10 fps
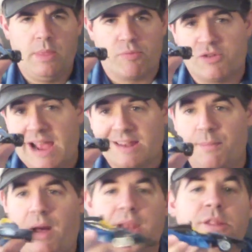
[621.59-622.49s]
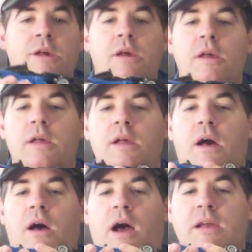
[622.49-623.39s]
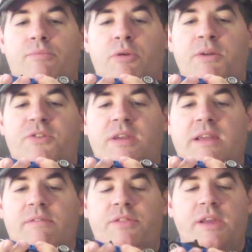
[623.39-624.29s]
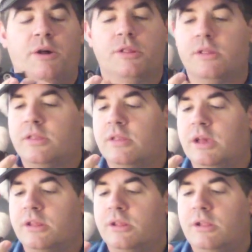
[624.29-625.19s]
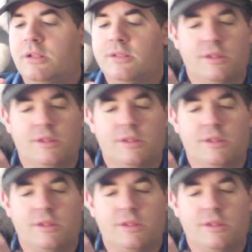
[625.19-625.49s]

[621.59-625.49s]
Protectobots. I pretty much like everything else. And nice little